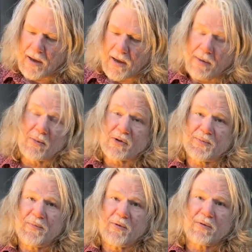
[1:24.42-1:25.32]
And most
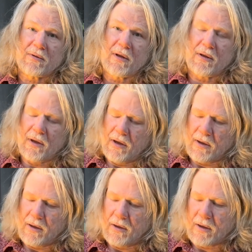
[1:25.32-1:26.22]
people
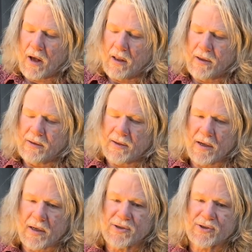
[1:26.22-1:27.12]
call it
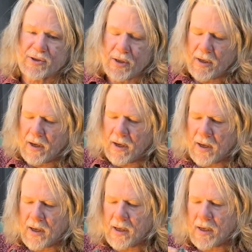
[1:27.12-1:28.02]
ducks,
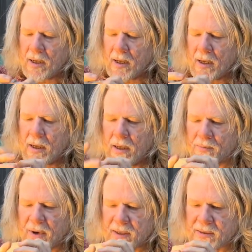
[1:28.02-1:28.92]

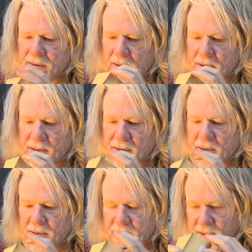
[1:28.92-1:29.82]
but since
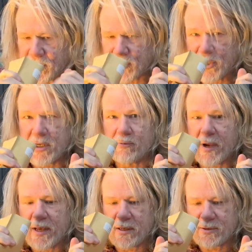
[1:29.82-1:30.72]
this is a
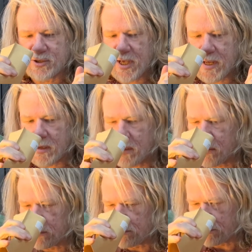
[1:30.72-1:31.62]
G-rated
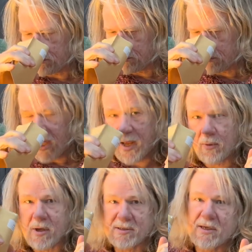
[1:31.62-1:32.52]
channel, I
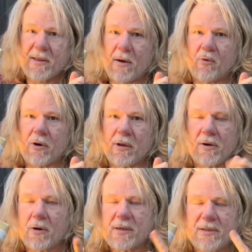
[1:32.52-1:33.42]
don't want to say that word, you
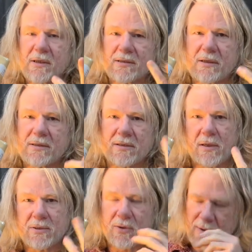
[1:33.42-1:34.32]
know, because then it's going to
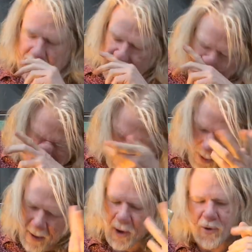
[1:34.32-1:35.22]
start showing it to
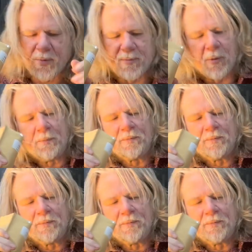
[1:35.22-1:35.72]
other people.